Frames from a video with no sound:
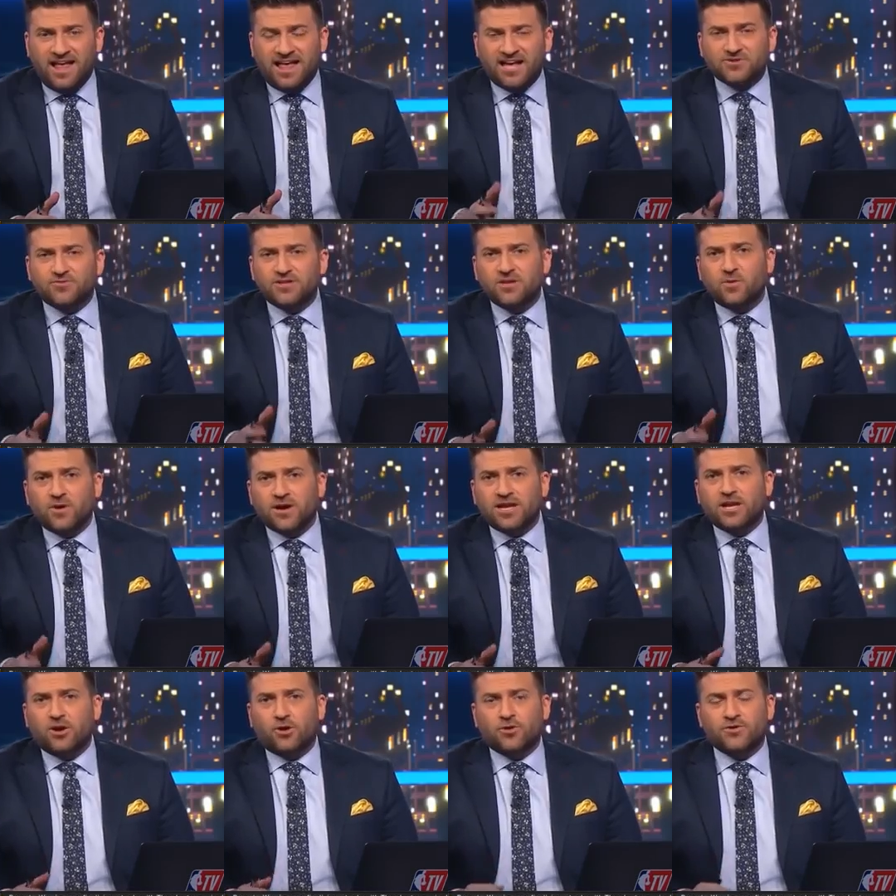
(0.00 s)
That's really where
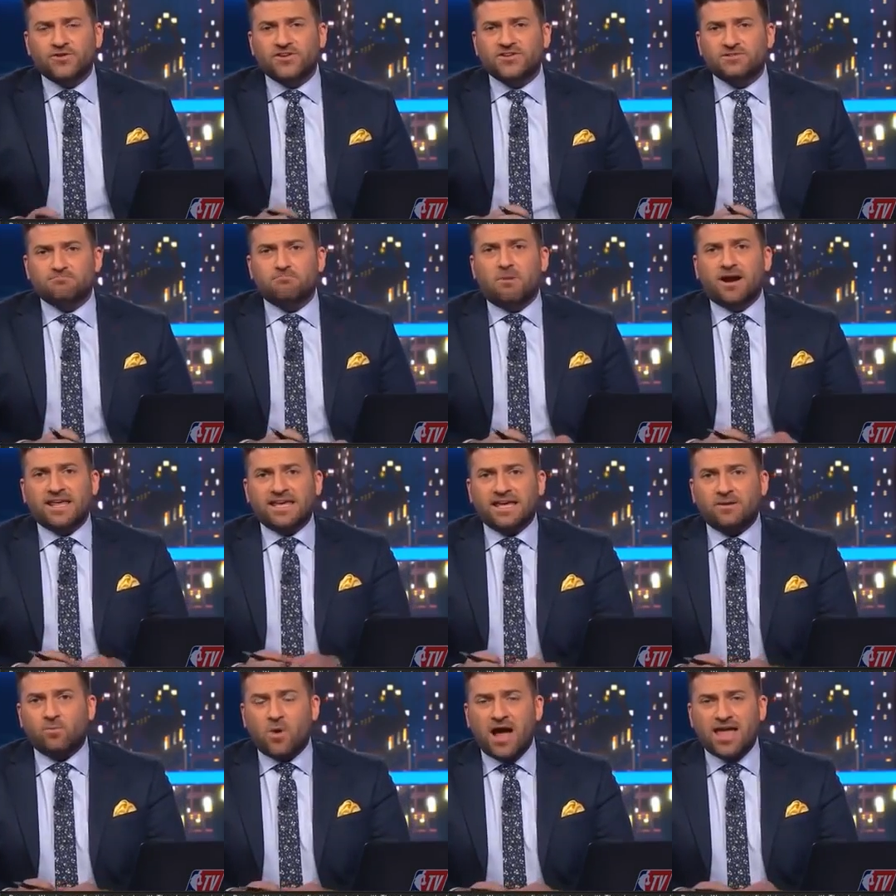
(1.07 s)
he earned his money
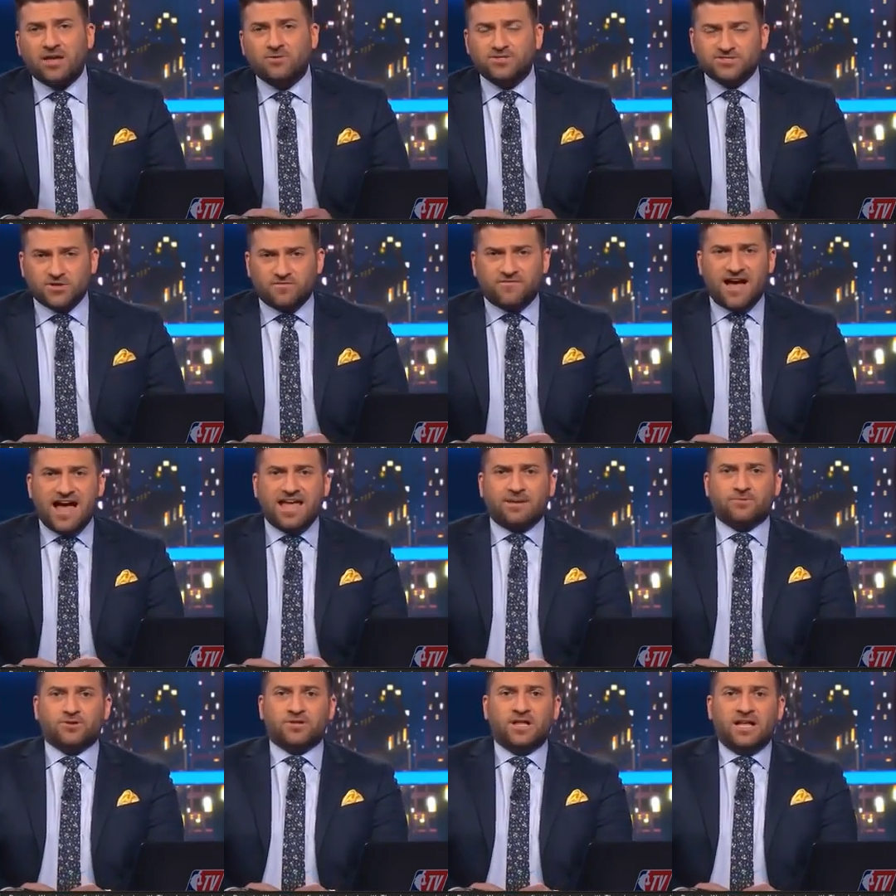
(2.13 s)
and why he was so
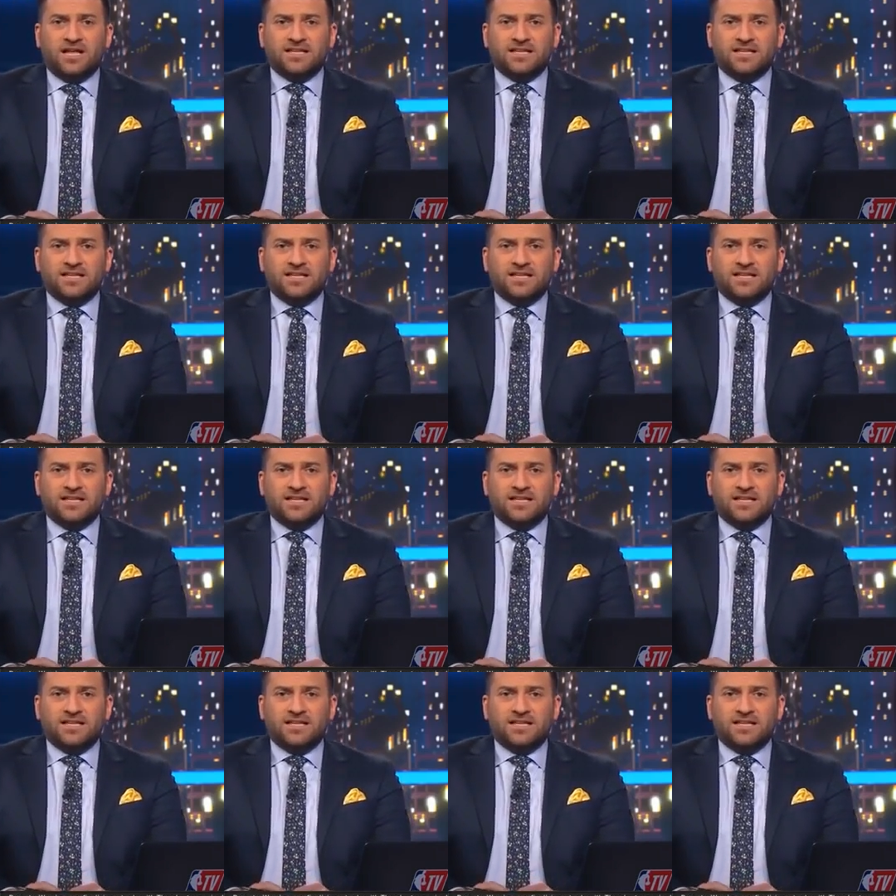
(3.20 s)
valuable,